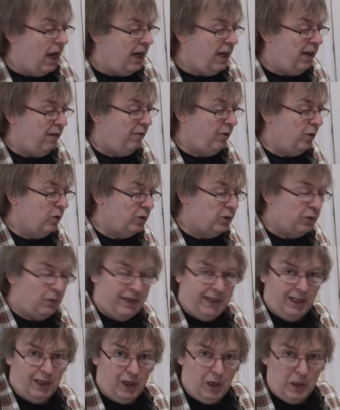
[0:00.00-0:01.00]
If you're
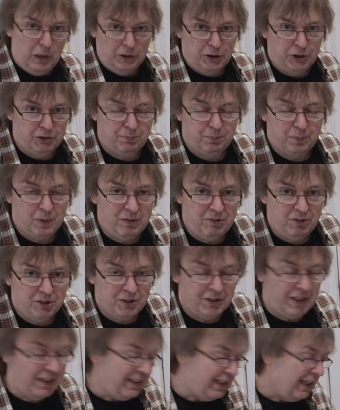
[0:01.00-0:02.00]
doing lots of
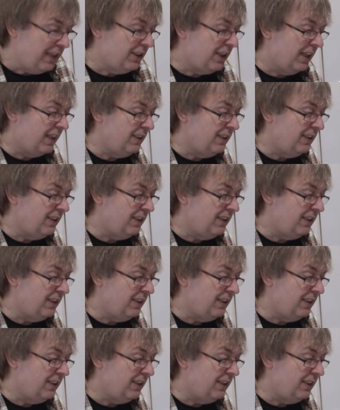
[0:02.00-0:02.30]
prints, then yes,